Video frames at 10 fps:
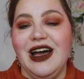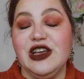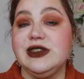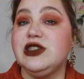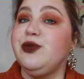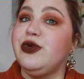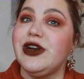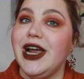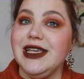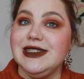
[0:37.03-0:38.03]
a
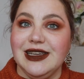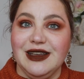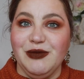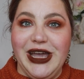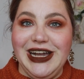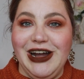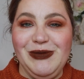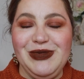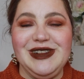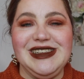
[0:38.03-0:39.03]
surprising makeup,